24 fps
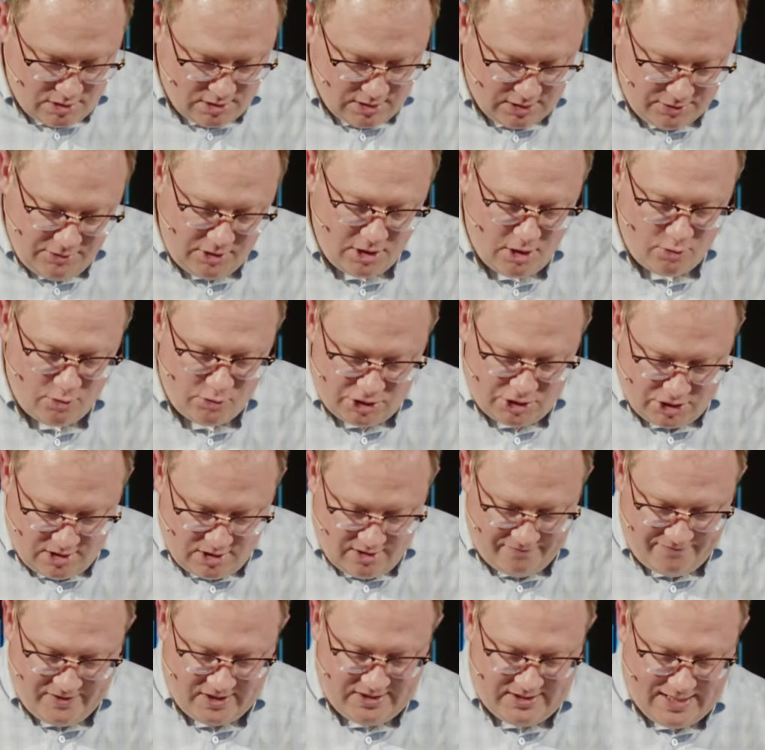in the notion
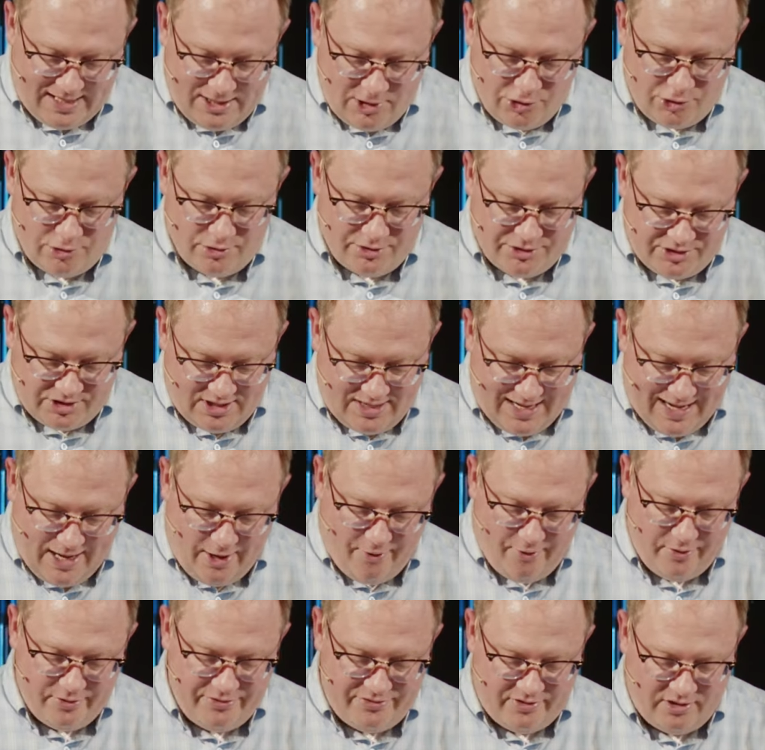of the dangers
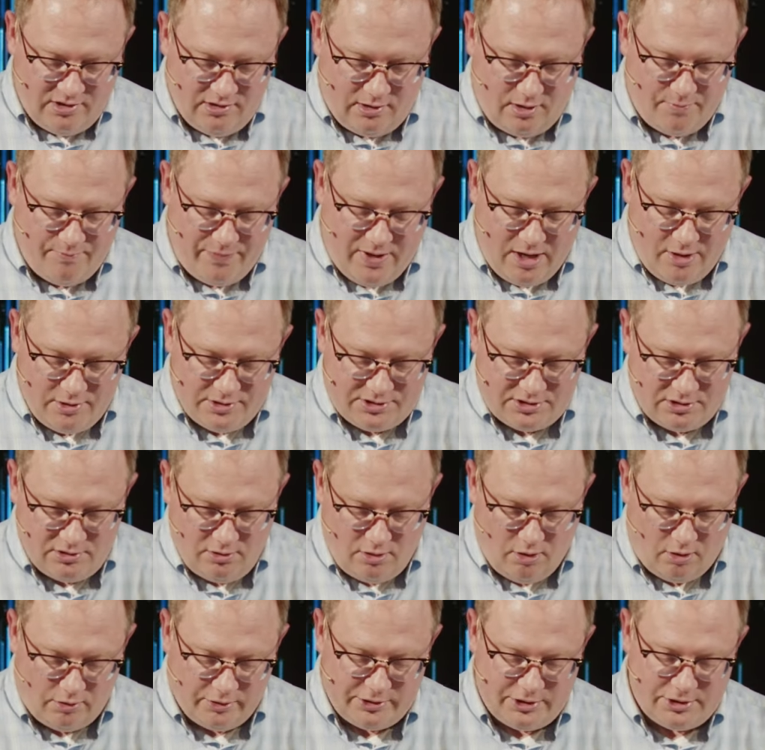inherent in comparison
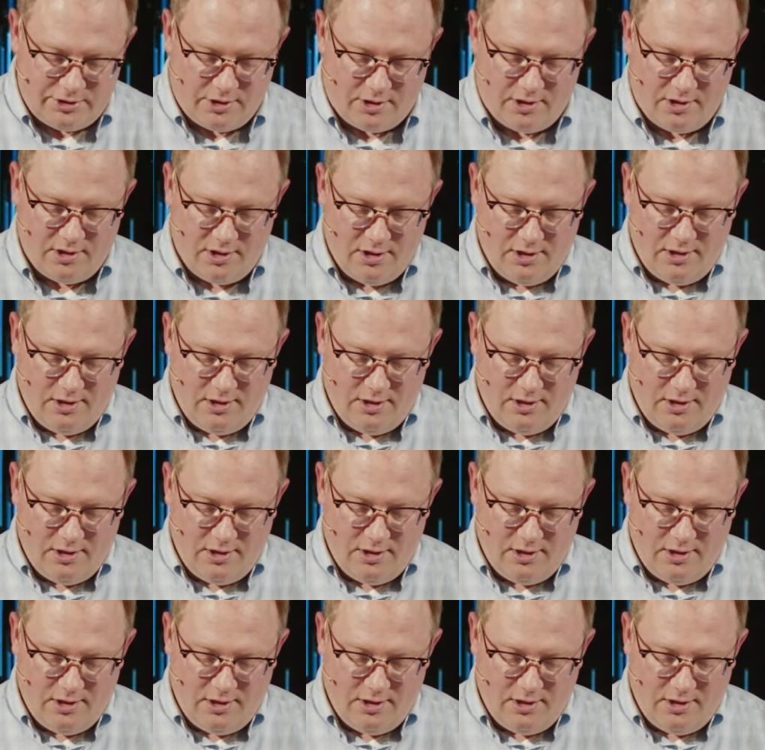culture,